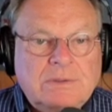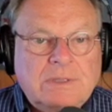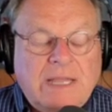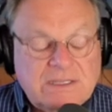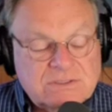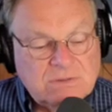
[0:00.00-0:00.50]

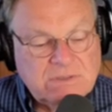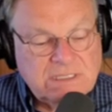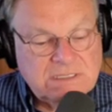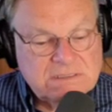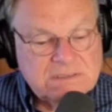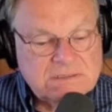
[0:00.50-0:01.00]

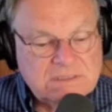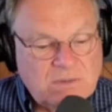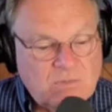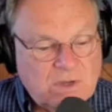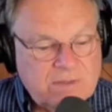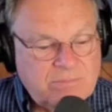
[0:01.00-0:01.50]
Actually, it's
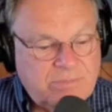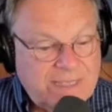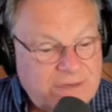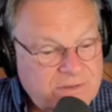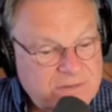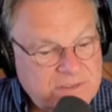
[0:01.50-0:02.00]
somewhat
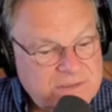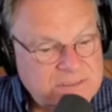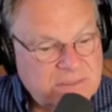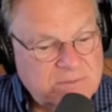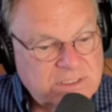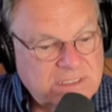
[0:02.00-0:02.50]
better than
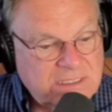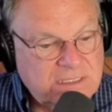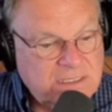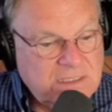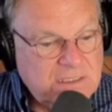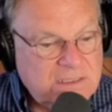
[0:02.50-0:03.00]
some of the
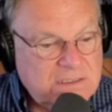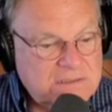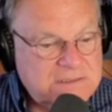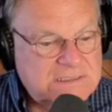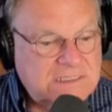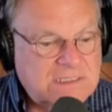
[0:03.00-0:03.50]

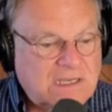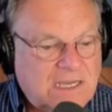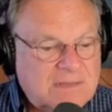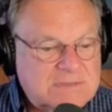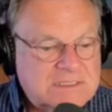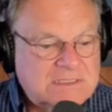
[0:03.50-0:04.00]

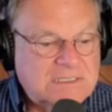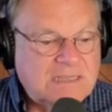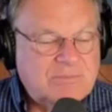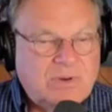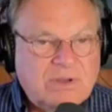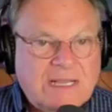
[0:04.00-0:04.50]
sitcoms that they
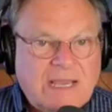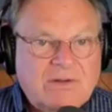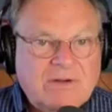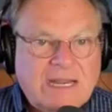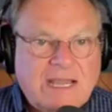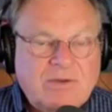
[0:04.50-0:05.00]
put
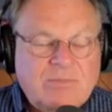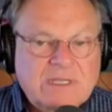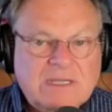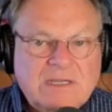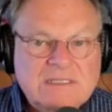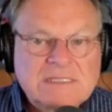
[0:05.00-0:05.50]
out now,
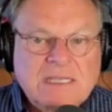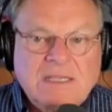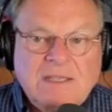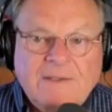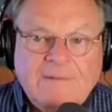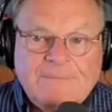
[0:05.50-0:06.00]
because
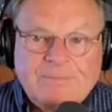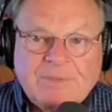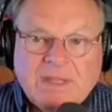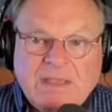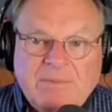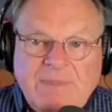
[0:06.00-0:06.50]

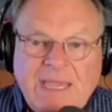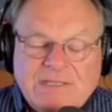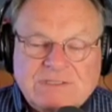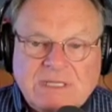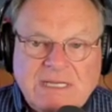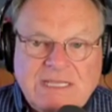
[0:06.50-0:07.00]

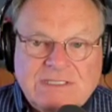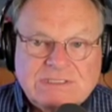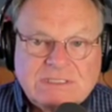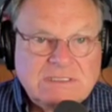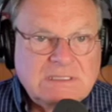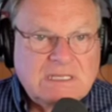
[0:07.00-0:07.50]

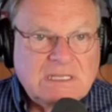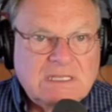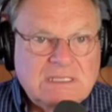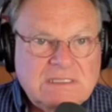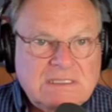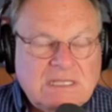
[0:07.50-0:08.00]
imagination,
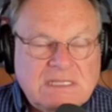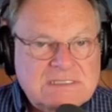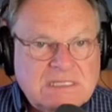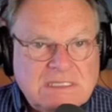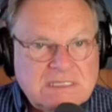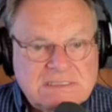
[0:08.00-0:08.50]
it
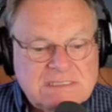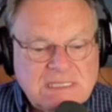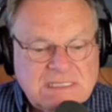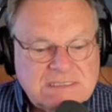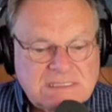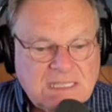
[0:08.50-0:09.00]
doesn't
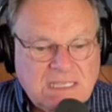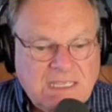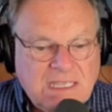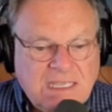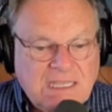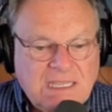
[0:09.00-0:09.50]
exist
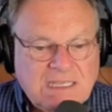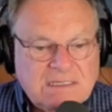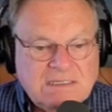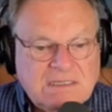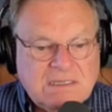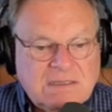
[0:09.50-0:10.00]

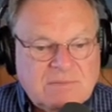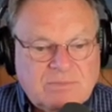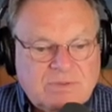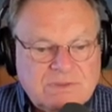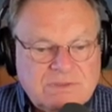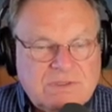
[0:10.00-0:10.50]
in
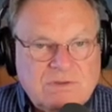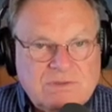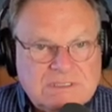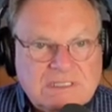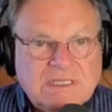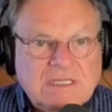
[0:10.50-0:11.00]

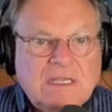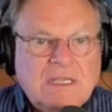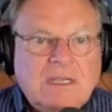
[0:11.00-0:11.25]
producing